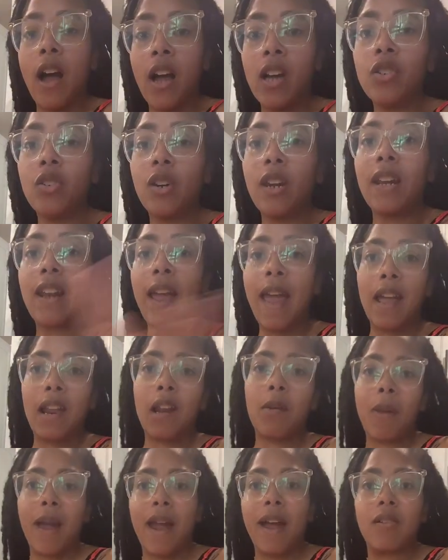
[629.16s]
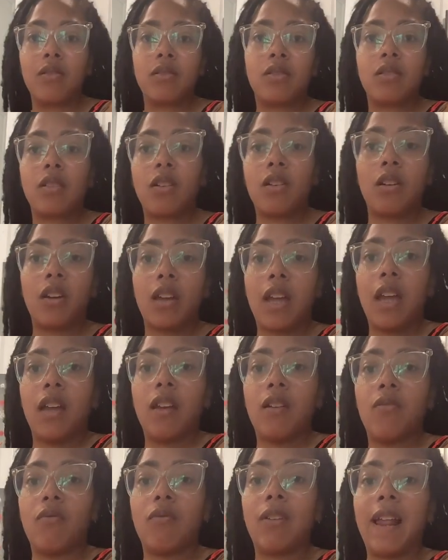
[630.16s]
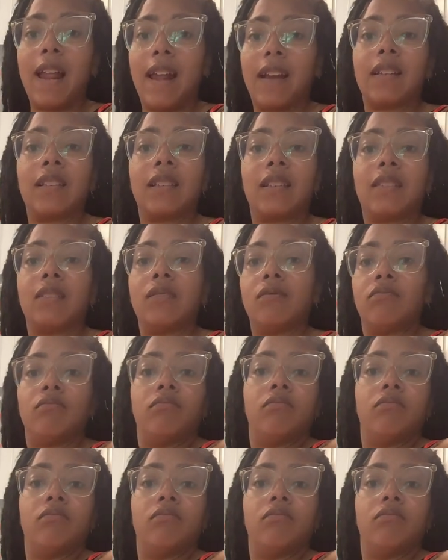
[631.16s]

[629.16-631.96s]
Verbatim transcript: 180 pounds. Okay? Relax.